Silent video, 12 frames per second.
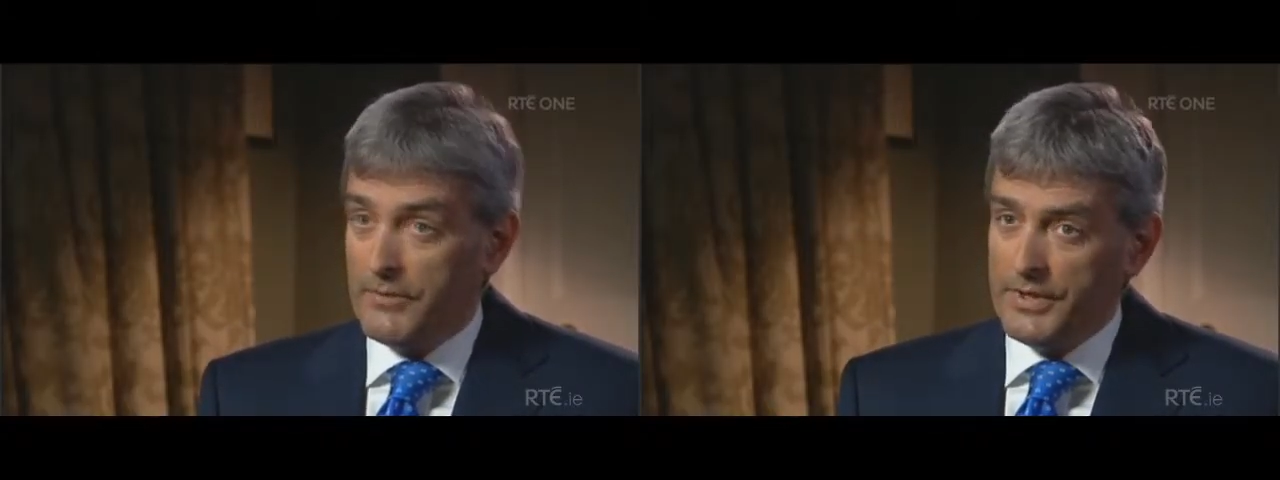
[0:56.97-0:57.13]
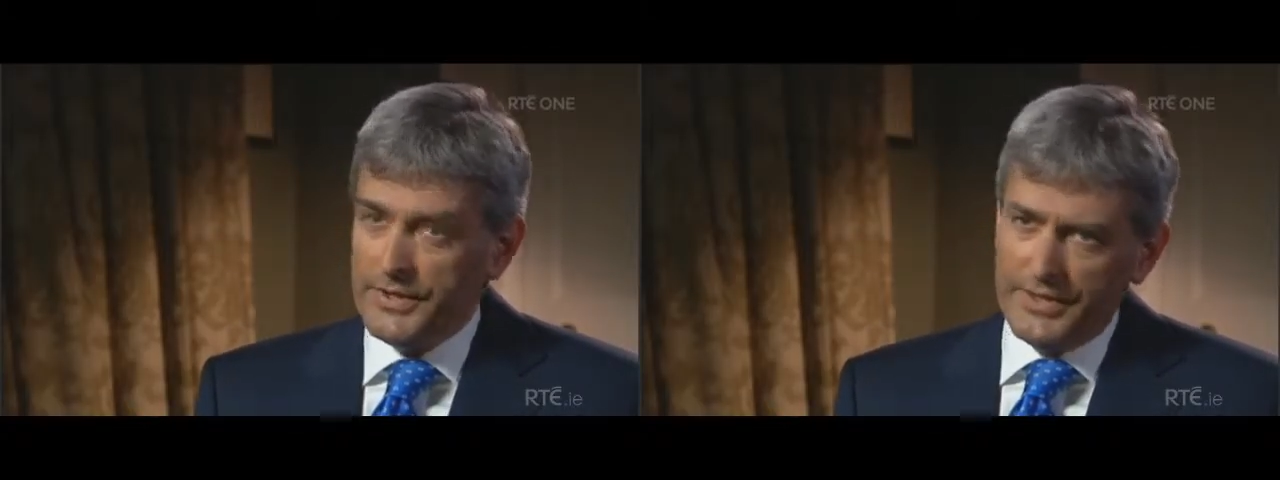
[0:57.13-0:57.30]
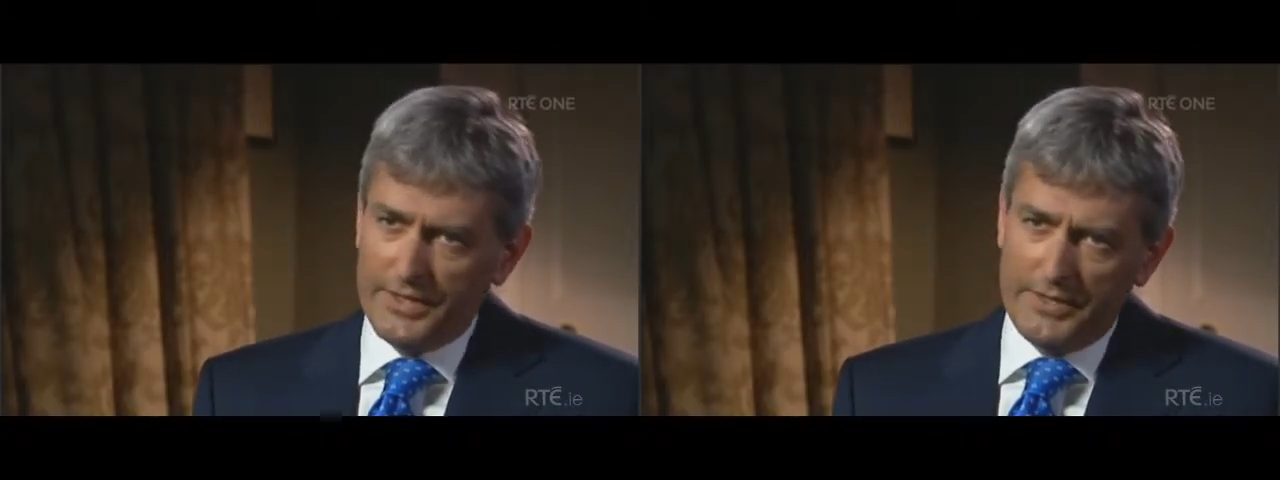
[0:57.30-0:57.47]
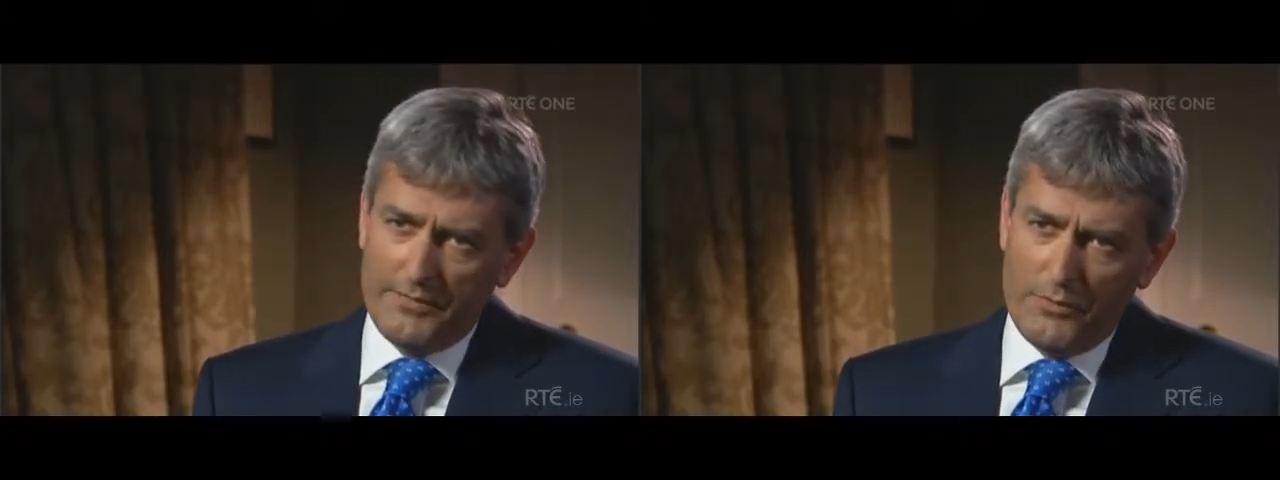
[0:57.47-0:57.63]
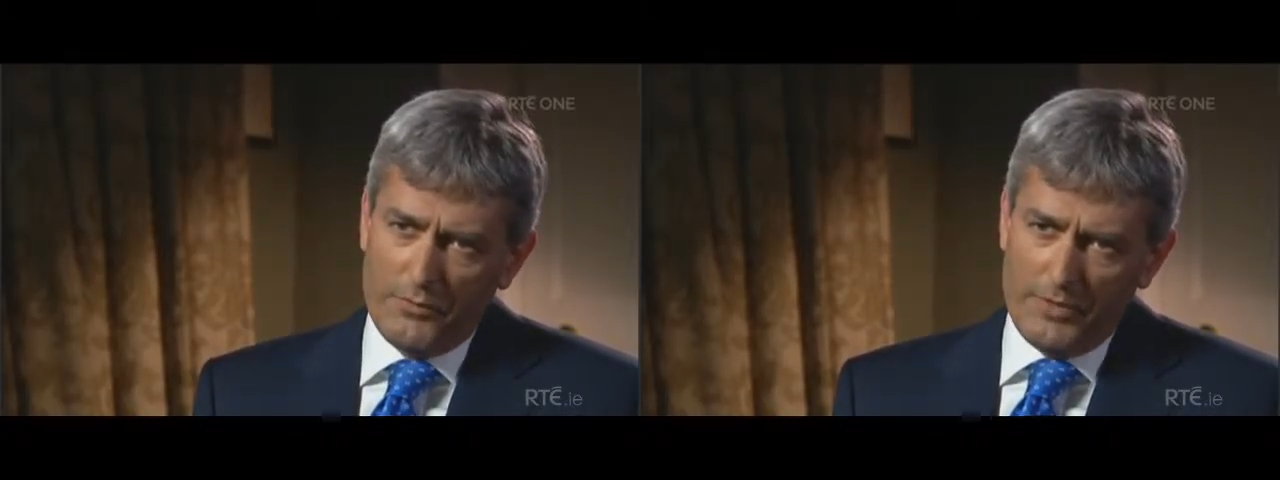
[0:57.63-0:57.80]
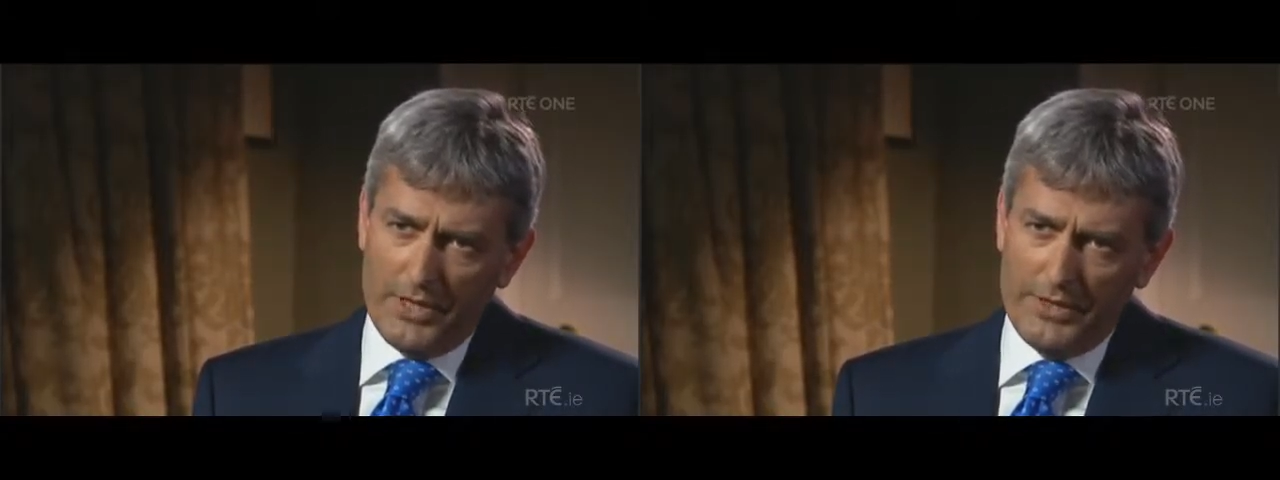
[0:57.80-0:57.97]
with its
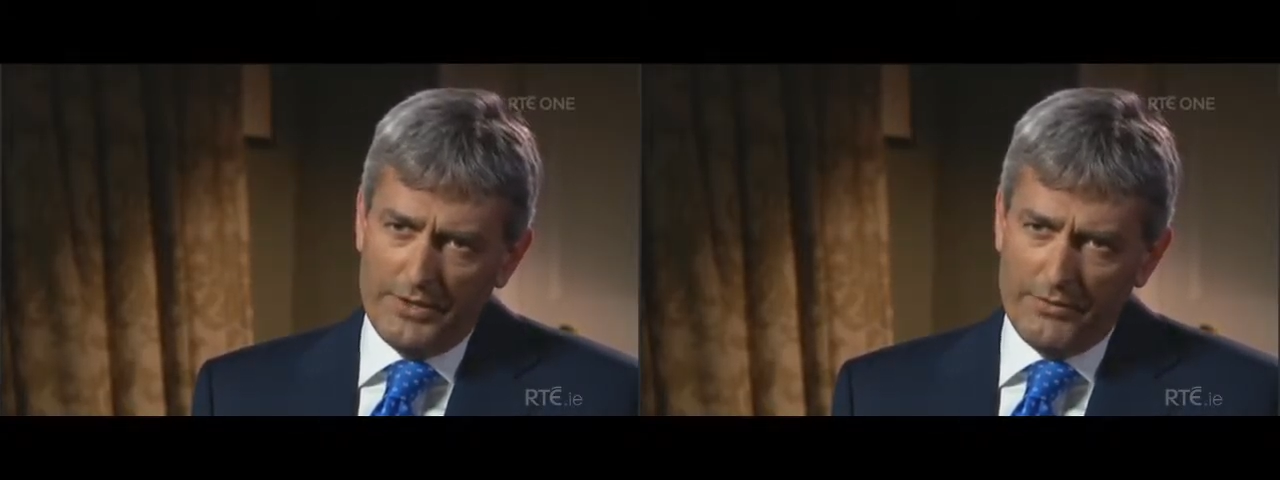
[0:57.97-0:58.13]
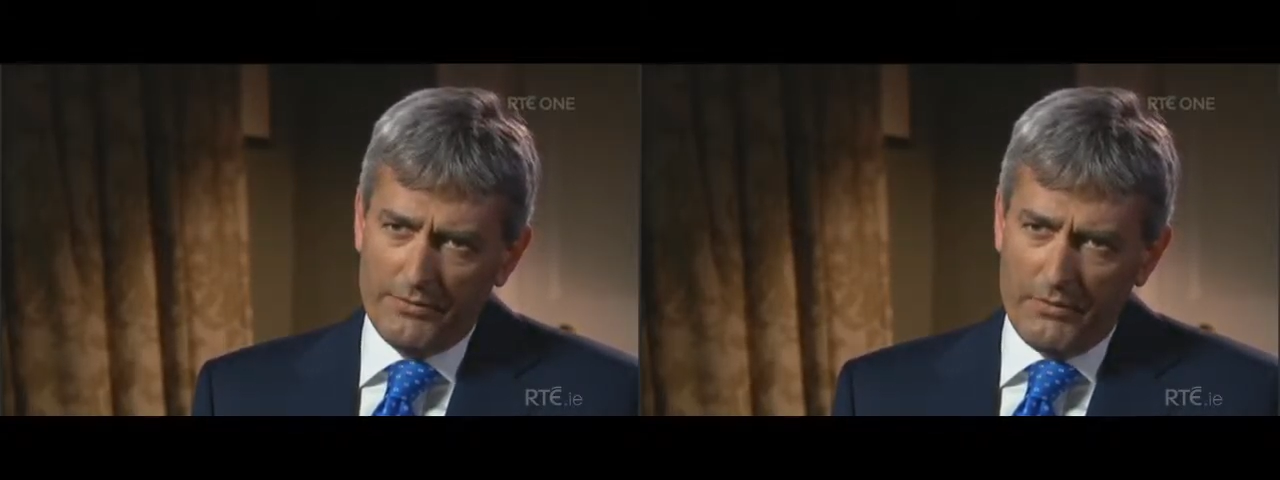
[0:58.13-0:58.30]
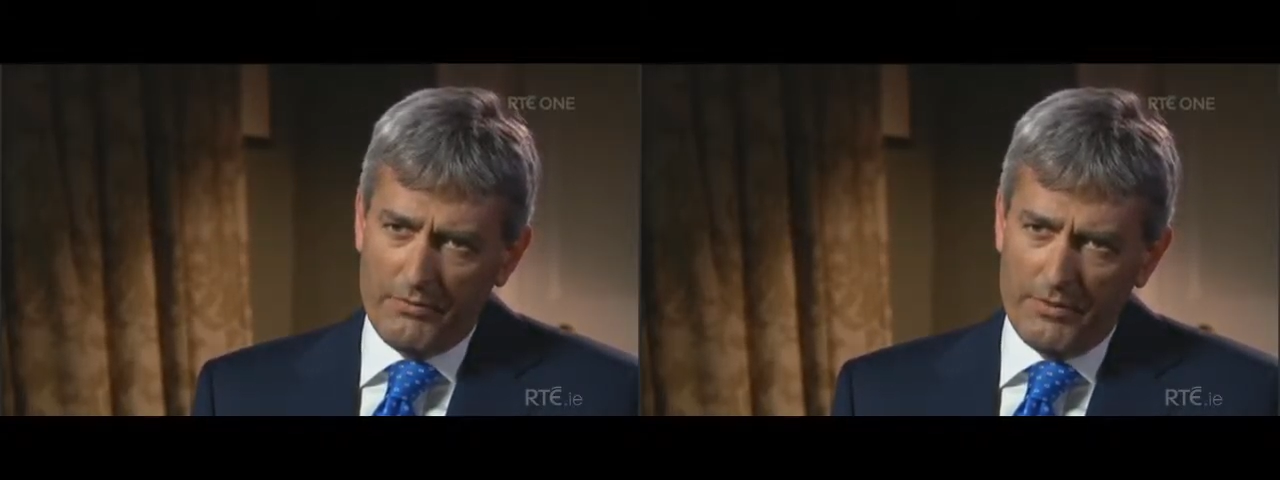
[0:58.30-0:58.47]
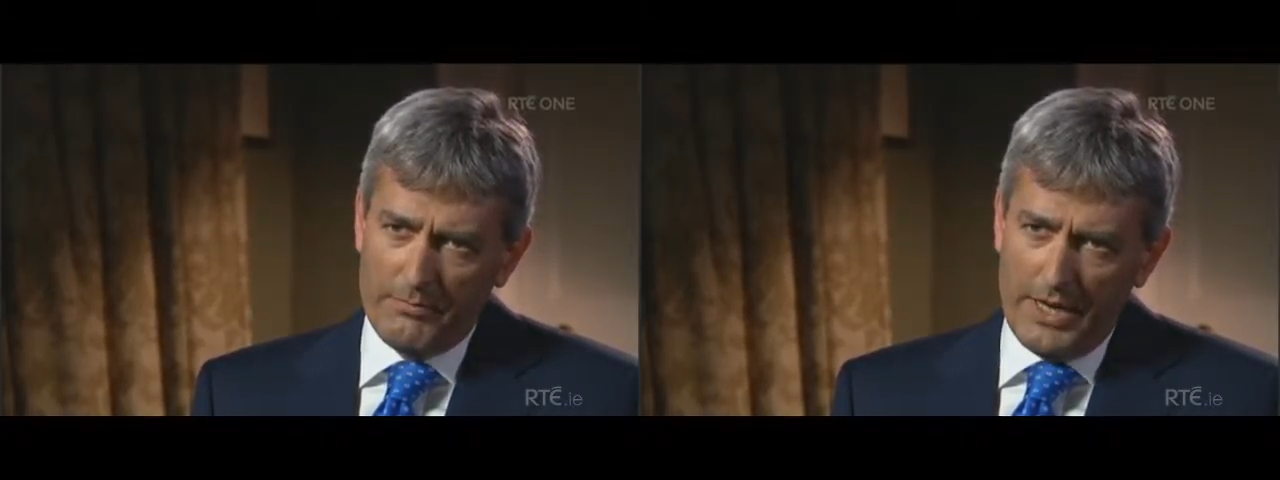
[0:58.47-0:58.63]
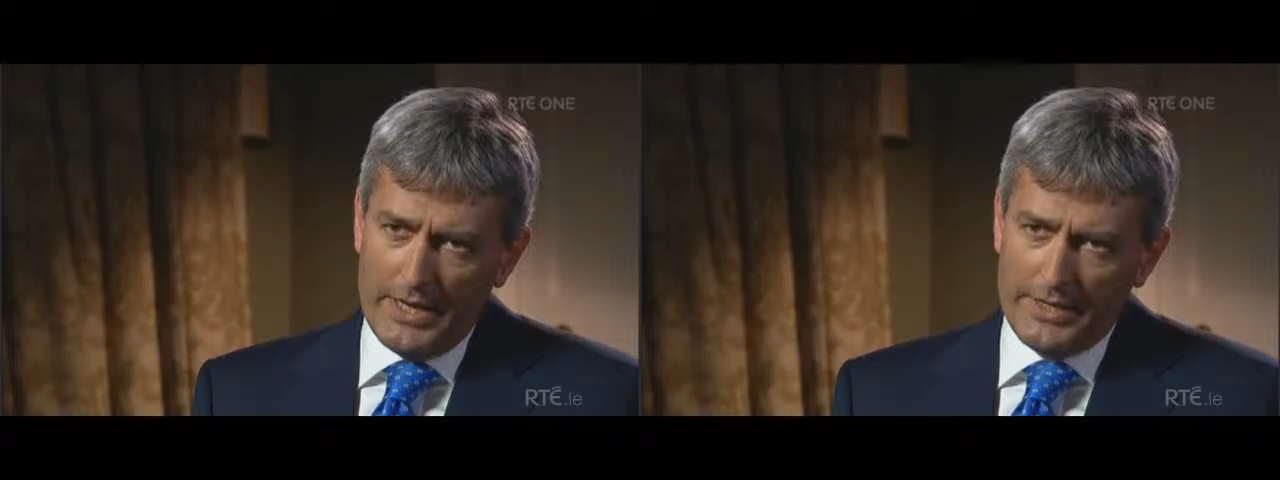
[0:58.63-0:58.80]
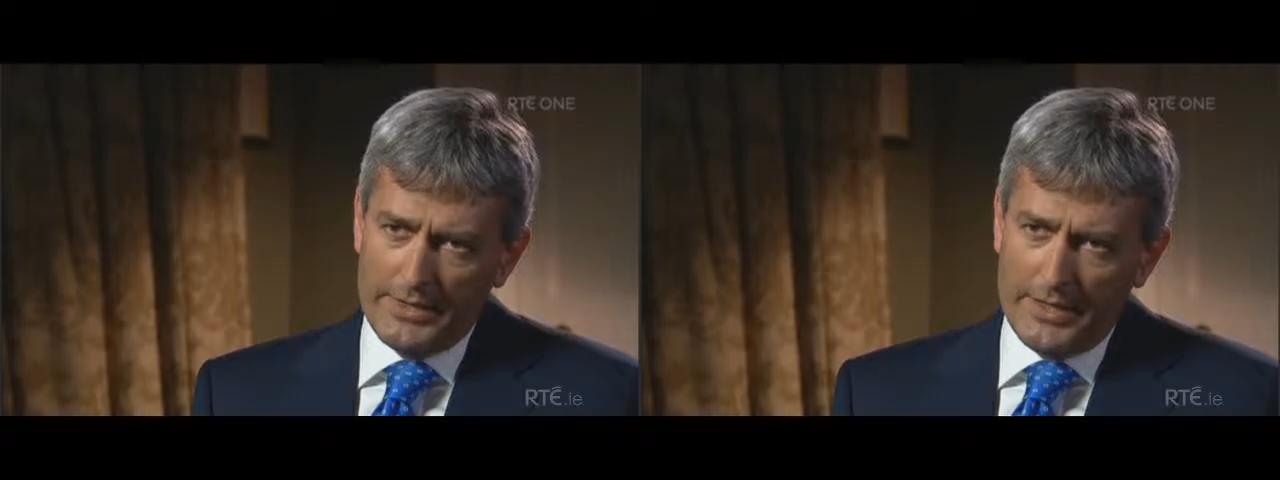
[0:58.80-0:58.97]
64 billion euro
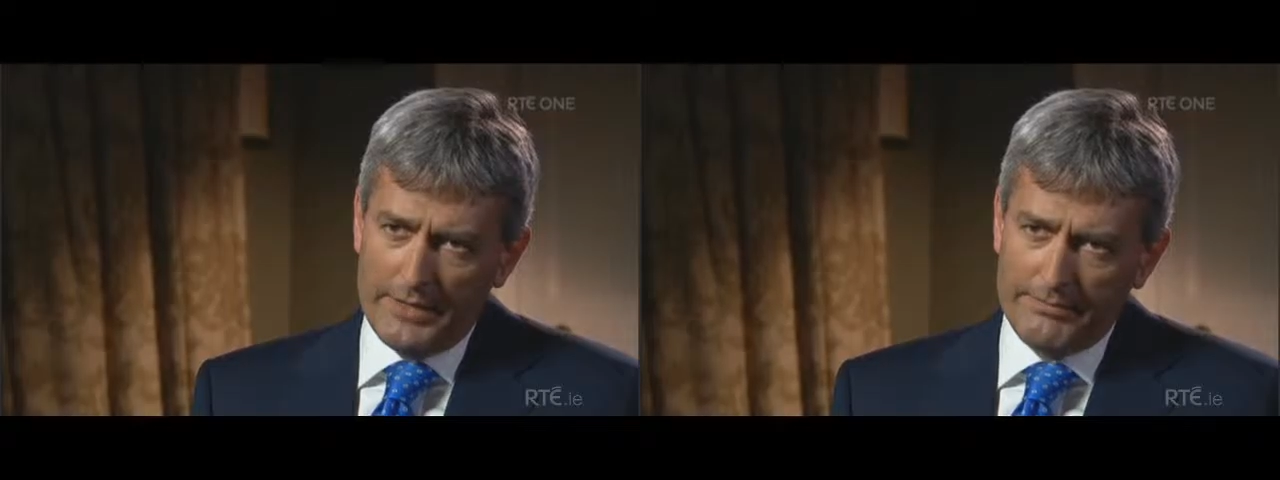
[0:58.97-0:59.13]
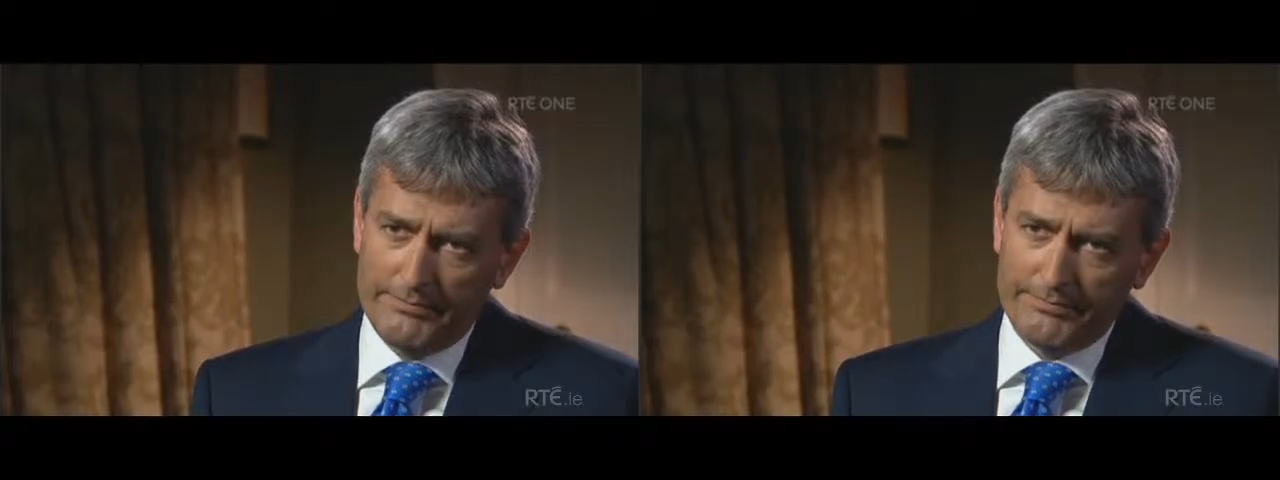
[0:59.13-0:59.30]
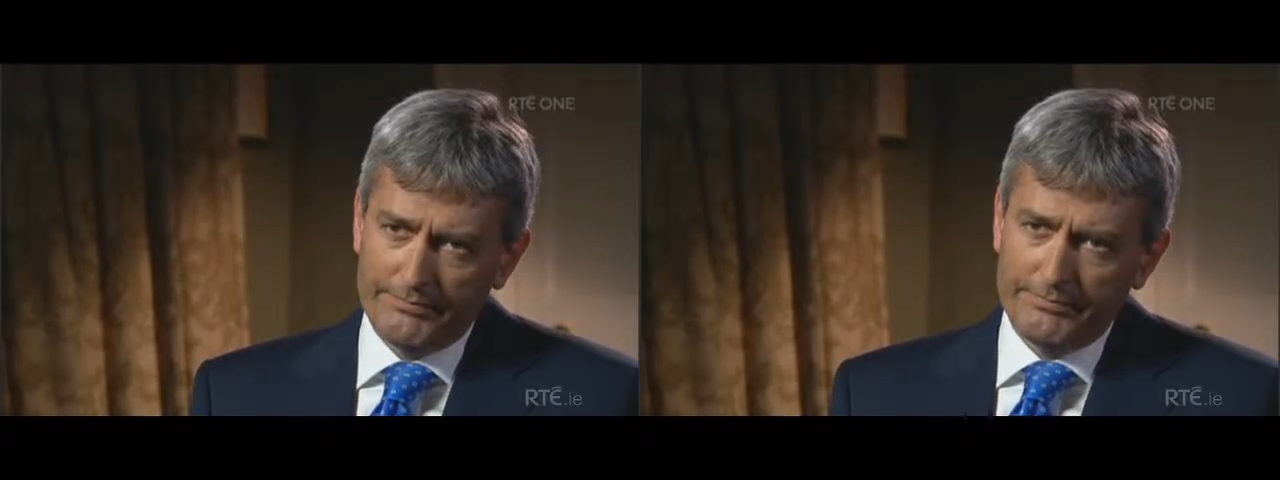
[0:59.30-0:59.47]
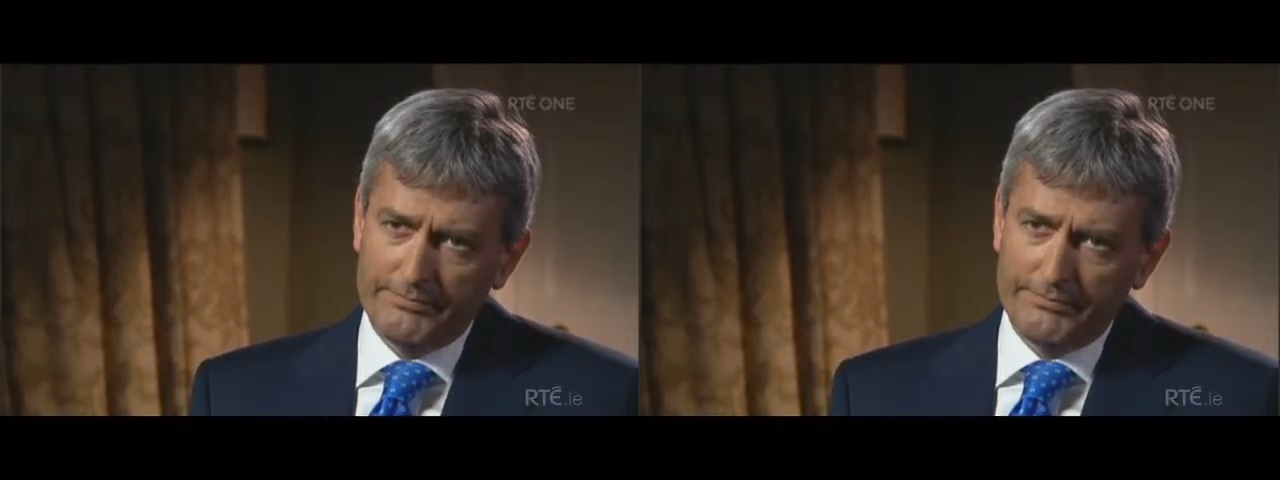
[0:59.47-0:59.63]
banking debt.